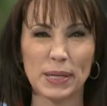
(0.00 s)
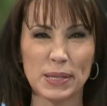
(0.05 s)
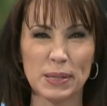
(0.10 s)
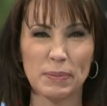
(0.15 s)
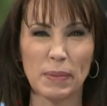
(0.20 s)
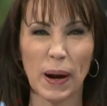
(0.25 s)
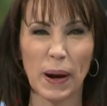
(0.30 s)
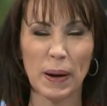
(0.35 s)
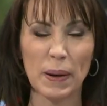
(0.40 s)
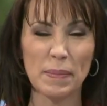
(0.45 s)

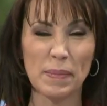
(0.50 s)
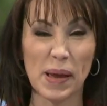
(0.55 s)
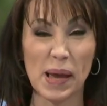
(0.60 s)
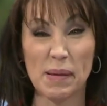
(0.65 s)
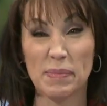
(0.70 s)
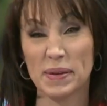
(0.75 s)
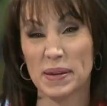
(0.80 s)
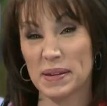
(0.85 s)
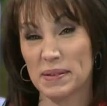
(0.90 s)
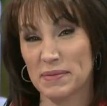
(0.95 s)
tomorrow,
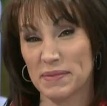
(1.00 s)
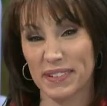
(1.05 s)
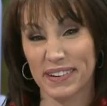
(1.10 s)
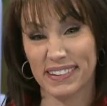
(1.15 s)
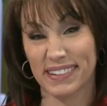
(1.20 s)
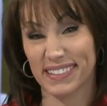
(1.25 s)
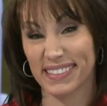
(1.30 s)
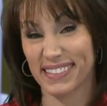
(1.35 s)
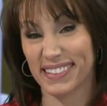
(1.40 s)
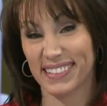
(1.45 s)
maybe
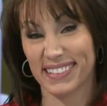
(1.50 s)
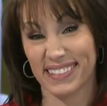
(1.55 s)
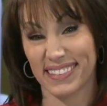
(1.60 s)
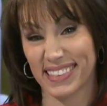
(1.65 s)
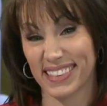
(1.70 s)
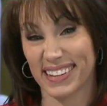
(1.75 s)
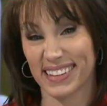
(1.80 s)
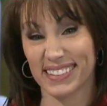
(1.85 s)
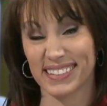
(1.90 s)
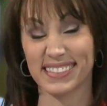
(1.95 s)
one of the
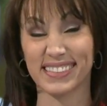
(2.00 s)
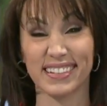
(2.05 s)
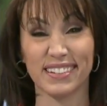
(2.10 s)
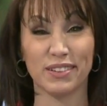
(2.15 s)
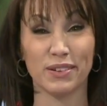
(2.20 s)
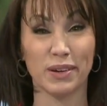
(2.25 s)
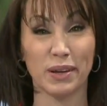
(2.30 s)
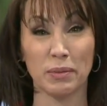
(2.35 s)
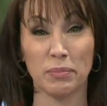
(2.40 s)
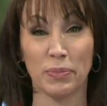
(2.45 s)
things that
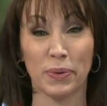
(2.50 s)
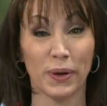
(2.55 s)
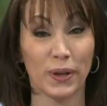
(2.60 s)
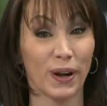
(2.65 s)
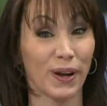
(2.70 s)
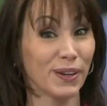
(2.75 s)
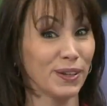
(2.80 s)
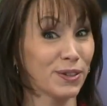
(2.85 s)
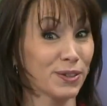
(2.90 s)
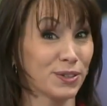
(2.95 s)
you can put
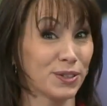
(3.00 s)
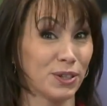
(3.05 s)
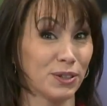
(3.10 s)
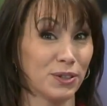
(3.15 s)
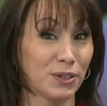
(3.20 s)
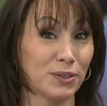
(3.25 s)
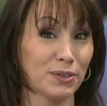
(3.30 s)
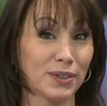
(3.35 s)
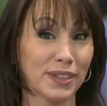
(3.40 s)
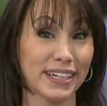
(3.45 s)
on your
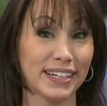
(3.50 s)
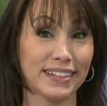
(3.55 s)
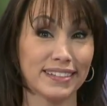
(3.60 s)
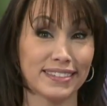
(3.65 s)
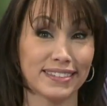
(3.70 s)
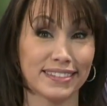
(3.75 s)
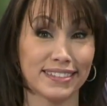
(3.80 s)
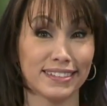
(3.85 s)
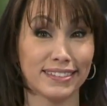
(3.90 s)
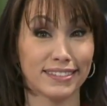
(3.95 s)
to-do
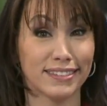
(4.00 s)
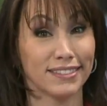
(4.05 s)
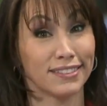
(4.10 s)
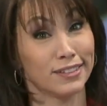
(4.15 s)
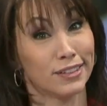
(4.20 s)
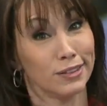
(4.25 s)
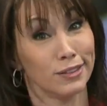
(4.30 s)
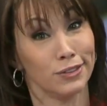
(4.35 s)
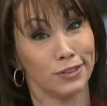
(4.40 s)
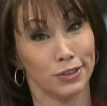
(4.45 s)
list is
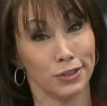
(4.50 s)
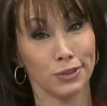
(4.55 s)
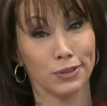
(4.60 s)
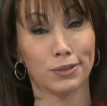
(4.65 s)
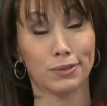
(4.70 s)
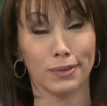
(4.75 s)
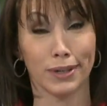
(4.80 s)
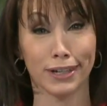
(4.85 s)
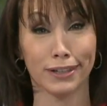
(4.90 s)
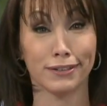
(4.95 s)
to
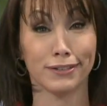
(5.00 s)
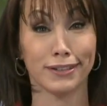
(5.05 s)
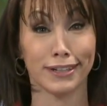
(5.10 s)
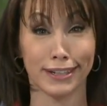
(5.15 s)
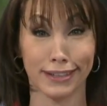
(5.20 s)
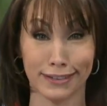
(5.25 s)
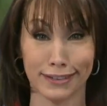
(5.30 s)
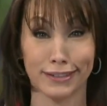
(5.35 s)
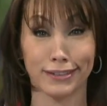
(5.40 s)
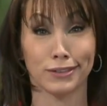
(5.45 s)
do what
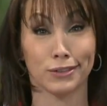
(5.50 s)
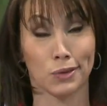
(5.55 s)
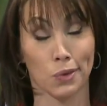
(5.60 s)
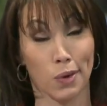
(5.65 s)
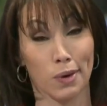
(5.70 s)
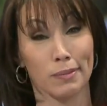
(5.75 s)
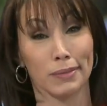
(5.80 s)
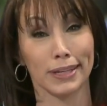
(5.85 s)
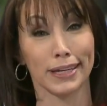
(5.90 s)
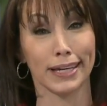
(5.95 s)
isn't
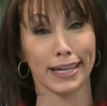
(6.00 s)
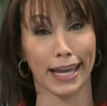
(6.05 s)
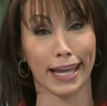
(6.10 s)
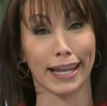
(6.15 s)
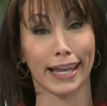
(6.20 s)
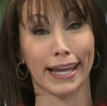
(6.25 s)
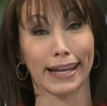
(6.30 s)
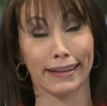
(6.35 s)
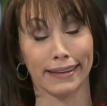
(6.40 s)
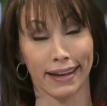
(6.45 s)
normally
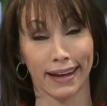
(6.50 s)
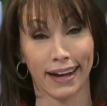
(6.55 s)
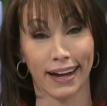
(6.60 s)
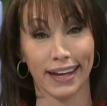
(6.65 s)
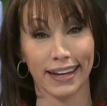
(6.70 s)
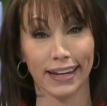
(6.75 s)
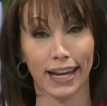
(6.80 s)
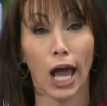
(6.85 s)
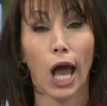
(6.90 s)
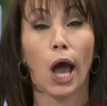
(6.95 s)
getting
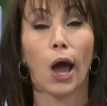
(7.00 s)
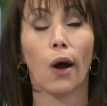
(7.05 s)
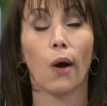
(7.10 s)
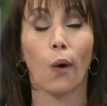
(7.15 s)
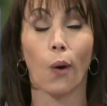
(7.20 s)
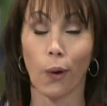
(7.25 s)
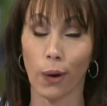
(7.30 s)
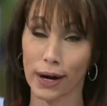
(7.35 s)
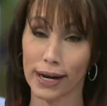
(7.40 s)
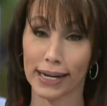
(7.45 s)
done
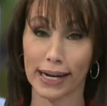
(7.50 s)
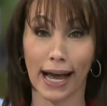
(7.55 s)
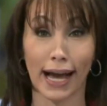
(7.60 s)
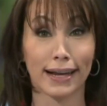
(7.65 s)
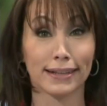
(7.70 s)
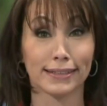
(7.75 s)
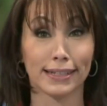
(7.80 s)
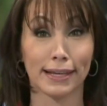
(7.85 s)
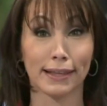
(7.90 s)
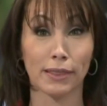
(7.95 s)

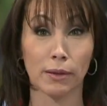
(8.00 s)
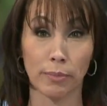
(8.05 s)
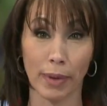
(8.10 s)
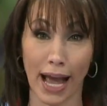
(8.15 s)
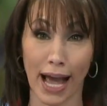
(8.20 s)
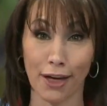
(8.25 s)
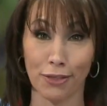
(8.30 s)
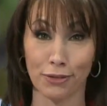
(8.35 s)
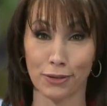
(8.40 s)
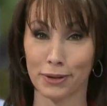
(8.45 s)
organizing the
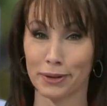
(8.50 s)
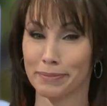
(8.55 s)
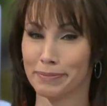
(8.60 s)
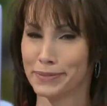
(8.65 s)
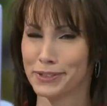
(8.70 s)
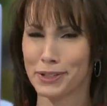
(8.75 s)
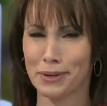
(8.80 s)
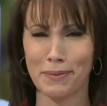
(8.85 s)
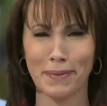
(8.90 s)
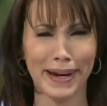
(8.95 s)
bathroom.
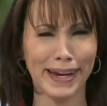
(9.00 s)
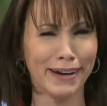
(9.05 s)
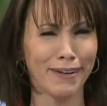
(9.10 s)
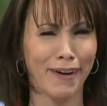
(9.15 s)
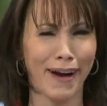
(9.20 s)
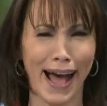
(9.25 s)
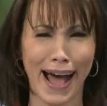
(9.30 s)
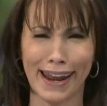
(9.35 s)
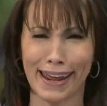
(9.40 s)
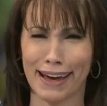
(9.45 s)
Do we
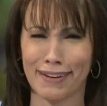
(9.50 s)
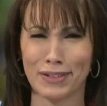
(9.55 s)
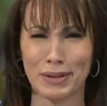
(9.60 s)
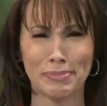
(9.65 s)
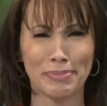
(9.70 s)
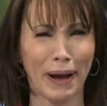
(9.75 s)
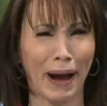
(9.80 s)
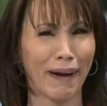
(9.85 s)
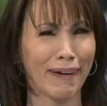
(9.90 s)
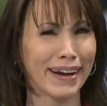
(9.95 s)
know how to have a
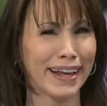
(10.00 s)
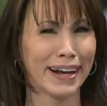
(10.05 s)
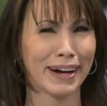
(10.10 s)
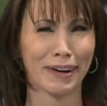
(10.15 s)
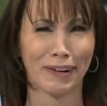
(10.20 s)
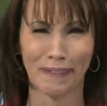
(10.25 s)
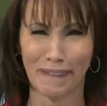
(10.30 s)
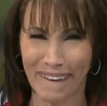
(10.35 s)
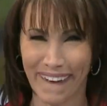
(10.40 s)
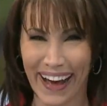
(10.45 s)
party
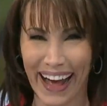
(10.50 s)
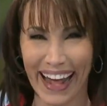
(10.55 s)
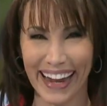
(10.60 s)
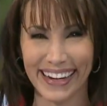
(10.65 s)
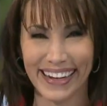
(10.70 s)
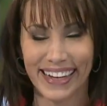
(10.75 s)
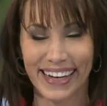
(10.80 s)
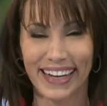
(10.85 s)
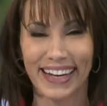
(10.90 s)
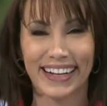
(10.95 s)
or what?
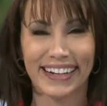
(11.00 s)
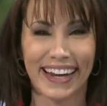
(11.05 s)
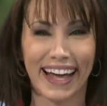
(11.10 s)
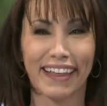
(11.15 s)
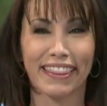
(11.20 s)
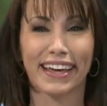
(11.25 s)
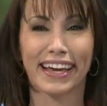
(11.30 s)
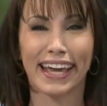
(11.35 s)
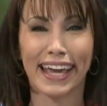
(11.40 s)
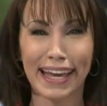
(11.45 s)

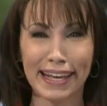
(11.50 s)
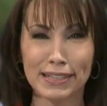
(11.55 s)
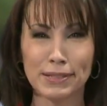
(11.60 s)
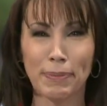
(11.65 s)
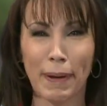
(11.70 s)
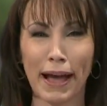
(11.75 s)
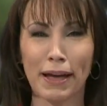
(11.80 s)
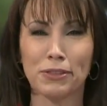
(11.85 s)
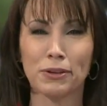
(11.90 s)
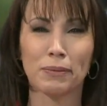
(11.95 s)
Now, the kids'
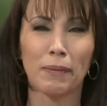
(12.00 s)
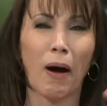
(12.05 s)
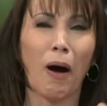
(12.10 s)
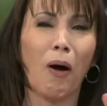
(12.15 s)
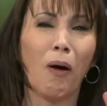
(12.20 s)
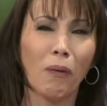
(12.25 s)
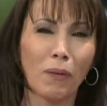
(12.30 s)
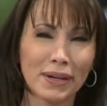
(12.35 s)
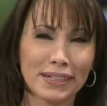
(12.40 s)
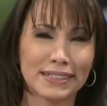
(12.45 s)
bathroom
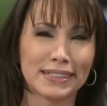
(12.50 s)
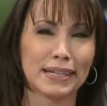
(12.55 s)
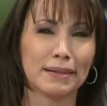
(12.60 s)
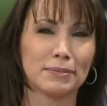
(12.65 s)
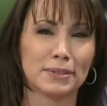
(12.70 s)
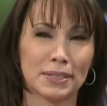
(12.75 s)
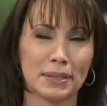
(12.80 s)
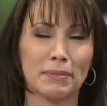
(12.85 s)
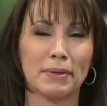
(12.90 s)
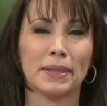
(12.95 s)
always
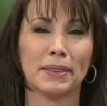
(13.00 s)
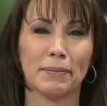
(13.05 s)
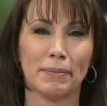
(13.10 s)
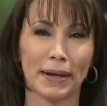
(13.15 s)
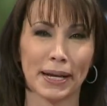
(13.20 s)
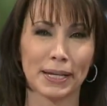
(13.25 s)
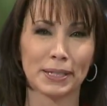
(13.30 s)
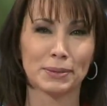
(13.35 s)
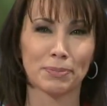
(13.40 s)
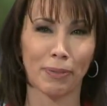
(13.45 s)
seems to be the
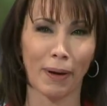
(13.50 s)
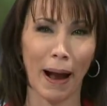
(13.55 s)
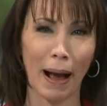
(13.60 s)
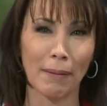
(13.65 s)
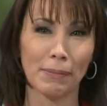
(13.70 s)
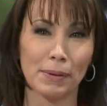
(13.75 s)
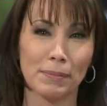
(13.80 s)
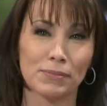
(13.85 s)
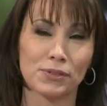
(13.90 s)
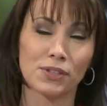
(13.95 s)
biggest
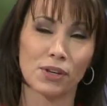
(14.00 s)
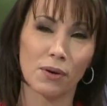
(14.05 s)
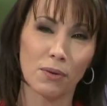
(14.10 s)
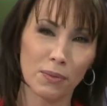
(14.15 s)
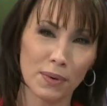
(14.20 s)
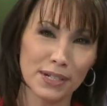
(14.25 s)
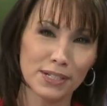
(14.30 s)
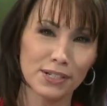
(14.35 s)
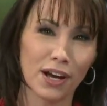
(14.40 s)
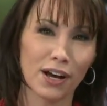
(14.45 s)
problem. So
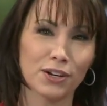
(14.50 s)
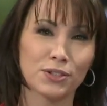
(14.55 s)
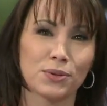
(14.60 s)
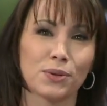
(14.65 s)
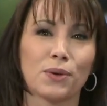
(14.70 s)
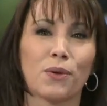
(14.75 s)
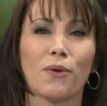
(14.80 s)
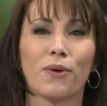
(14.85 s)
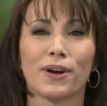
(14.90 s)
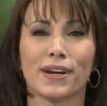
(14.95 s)
we talked to
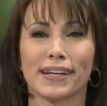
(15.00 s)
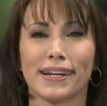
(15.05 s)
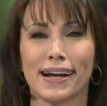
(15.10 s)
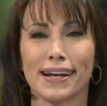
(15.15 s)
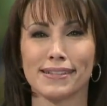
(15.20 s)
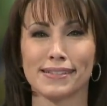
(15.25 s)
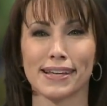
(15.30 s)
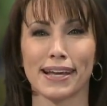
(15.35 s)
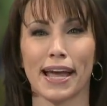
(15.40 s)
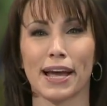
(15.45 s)
an
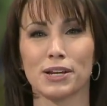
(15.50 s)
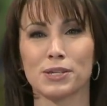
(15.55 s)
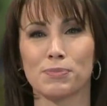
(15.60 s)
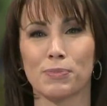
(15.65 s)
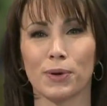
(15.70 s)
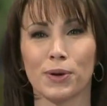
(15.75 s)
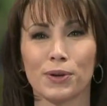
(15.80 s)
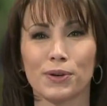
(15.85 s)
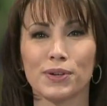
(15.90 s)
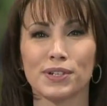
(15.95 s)
organizing
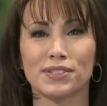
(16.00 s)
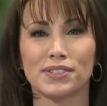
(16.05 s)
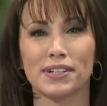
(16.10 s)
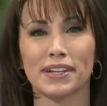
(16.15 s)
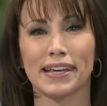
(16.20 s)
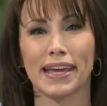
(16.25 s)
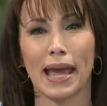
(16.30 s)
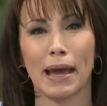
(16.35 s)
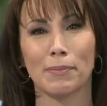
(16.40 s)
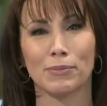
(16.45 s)
expert,
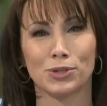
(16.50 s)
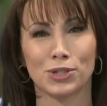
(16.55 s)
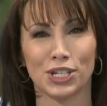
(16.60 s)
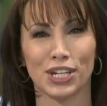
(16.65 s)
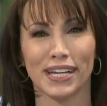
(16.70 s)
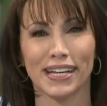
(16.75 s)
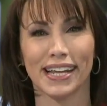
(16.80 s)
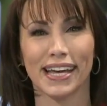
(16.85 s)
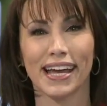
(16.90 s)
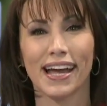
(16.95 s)
Kristin
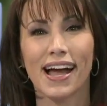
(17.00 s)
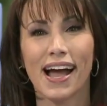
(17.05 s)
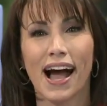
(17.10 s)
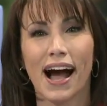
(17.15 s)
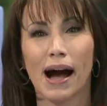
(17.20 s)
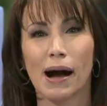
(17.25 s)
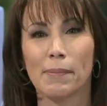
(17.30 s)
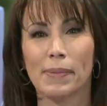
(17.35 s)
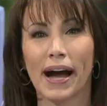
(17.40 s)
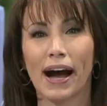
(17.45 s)
Gambaccini,
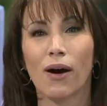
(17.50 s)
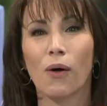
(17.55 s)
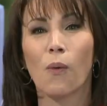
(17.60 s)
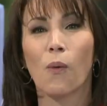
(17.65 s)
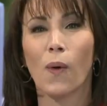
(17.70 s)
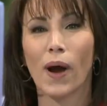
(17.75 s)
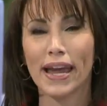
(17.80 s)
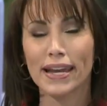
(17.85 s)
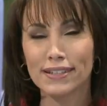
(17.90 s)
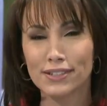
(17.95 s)
about
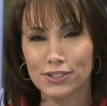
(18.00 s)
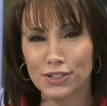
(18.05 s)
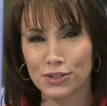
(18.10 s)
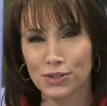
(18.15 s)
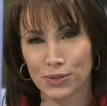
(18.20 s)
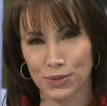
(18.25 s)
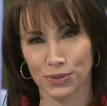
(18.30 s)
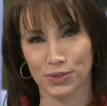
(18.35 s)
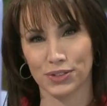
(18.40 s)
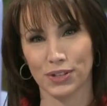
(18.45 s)
ways to
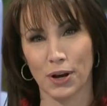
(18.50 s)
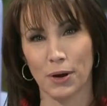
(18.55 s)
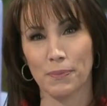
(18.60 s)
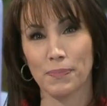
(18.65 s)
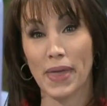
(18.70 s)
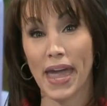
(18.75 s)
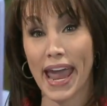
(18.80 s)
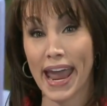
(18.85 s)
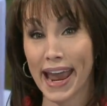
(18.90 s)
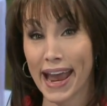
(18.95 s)
do so.
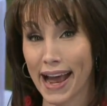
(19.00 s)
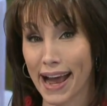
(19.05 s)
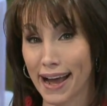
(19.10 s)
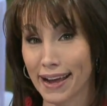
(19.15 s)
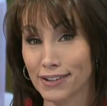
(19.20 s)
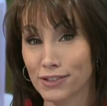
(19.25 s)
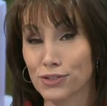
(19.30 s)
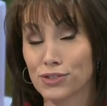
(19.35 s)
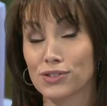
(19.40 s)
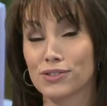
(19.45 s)

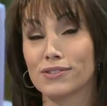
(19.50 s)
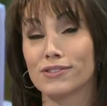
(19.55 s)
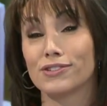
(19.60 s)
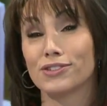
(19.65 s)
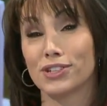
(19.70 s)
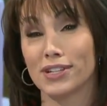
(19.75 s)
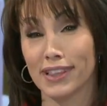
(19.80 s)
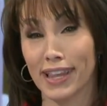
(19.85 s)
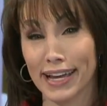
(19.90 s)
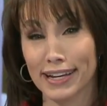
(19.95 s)
And
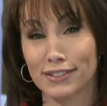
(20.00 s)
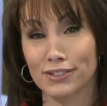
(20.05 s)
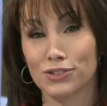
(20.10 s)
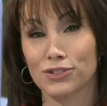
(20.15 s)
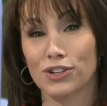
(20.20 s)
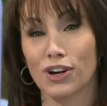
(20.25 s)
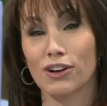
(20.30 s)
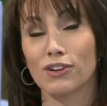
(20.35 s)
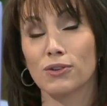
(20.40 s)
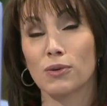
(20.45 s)
she likes to
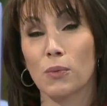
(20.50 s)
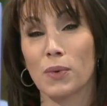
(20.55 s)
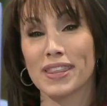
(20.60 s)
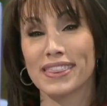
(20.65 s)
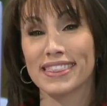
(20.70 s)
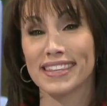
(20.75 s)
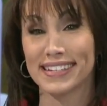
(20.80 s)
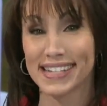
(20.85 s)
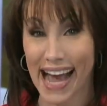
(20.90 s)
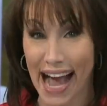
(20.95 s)
start
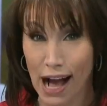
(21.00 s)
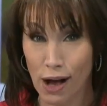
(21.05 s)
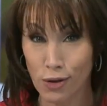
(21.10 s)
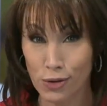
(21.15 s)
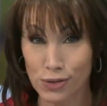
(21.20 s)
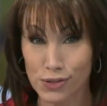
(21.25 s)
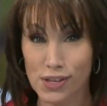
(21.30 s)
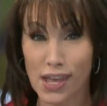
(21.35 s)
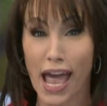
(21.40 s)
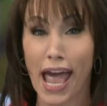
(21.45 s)
with the
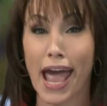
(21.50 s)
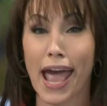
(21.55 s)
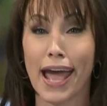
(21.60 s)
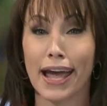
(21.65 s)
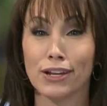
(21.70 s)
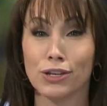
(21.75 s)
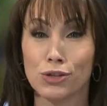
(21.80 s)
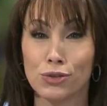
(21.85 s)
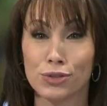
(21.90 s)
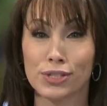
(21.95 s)
towels
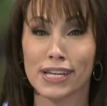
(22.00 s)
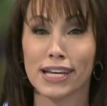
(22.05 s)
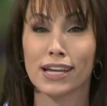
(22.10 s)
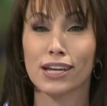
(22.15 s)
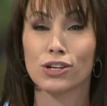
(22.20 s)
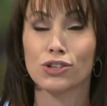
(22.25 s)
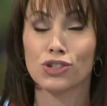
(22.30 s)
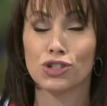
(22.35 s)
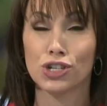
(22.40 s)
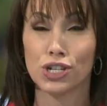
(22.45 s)
and
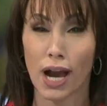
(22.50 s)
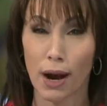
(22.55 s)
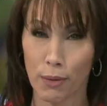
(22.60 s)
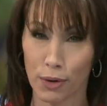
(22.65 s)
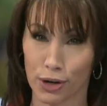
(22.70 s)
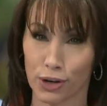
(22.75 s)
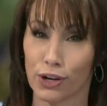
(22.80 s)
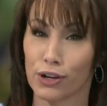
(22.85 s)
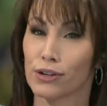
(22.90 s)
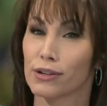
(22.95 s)
using
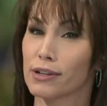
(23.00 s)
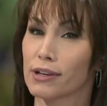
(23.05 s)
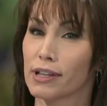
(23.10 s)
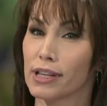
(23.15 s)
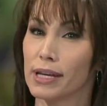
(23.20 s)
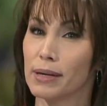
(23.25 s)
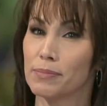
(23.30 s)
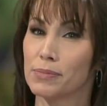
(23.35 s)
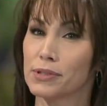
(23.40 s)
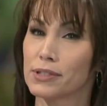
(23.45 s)
shower curtain
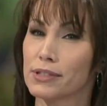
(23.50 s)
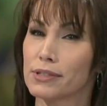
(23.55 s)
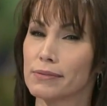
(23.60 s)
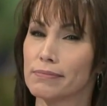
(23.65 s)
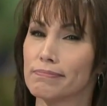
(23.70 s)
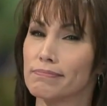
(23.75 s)
clips